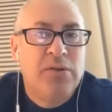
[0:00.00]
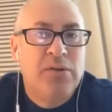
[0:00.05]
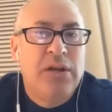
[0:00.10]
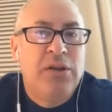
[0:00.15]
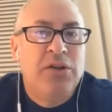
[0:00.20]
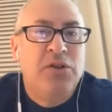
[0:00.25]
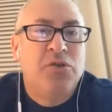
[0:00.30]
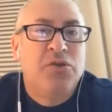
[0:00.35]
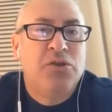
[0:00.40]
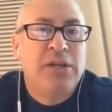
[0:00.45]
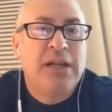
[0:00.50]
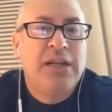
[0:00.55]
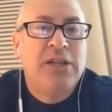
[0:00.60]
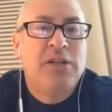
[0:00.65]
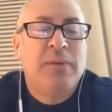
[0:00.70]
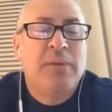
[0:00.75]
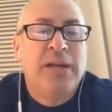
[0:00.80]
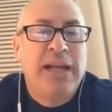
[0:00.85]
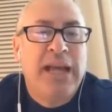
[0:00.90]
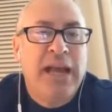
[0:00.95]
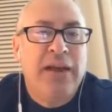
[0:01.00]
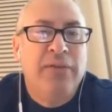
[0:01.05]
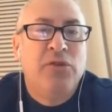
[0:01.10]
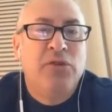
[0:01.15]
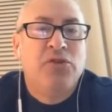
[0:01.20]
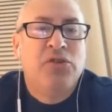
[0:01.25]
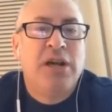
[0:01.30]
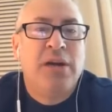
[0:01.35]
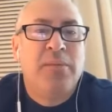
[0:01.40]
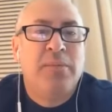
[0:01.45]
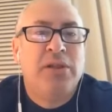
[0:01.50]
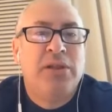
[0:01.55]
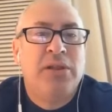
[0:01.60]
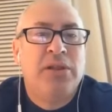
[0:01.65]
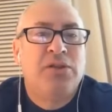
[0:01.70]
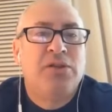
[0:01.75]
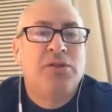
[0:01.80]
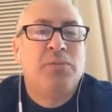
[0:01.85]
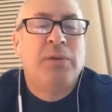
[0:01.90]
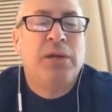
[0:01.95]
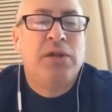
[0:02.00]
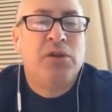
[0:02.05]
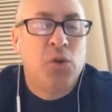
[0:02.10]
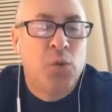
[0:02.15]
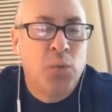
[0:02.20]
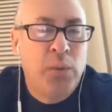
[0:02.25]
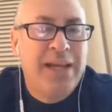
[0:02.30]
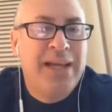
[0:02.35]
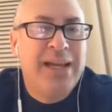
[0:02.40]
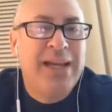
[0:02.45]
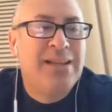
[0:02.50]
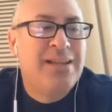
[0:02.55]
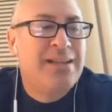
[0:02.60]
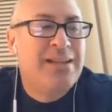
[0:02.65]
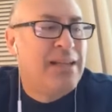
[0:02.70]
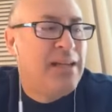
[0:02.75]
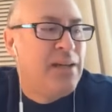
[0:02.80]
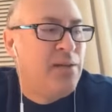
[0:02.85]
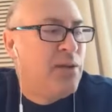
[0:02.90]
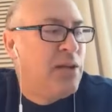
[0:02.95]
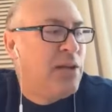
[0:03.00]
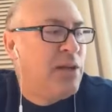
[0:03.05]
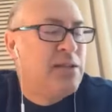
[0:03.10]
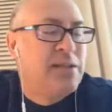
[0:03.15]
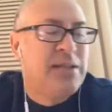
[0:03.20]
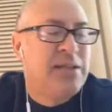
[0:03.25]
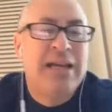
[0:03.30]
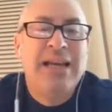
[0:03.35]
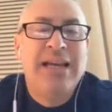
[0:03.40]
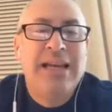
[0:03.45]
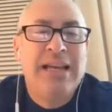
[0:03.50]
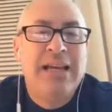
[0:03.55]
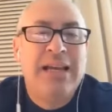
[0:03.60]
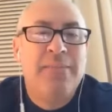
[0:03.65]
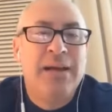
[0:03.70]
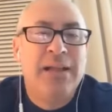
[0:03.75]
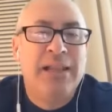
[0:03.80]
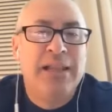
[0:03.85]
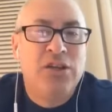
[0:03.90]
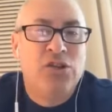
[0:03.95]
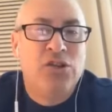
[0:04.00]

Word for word: And you're saying mm-hmm. spend half your time on this, spend your weekends and evenings emailing